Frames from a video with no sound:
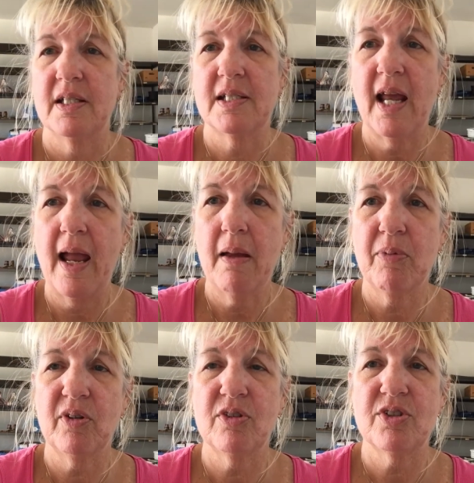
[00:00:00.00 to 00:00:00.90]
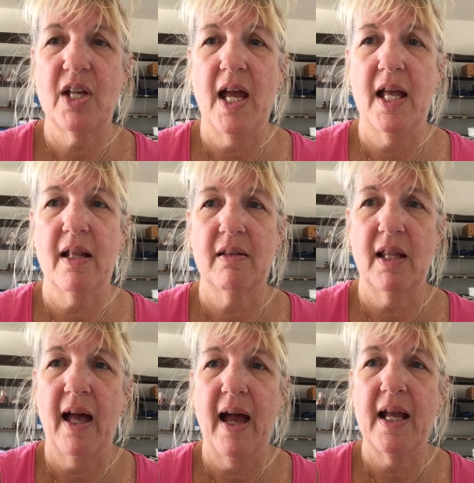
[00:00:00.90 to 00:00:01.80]
tables and
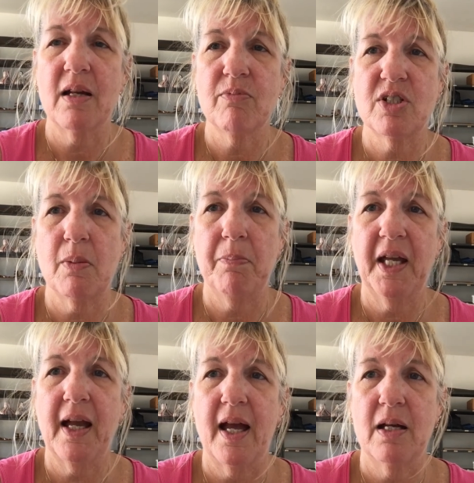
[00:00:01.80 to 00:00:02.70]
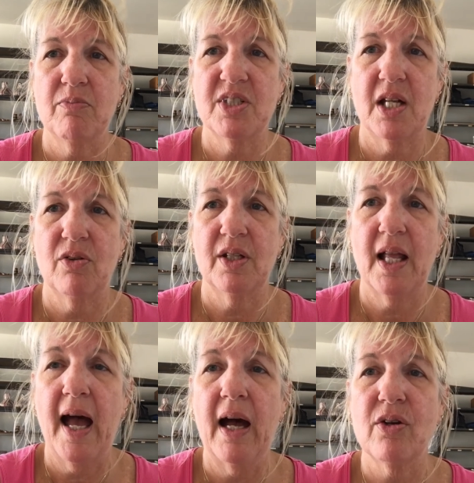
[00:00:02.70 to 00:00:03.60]
the items, the big items that are in the
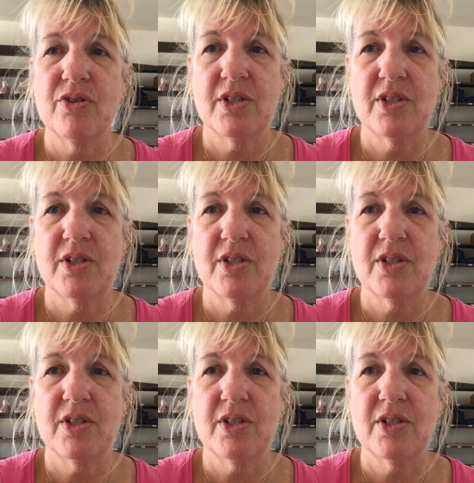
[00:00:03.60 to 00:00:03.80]
house,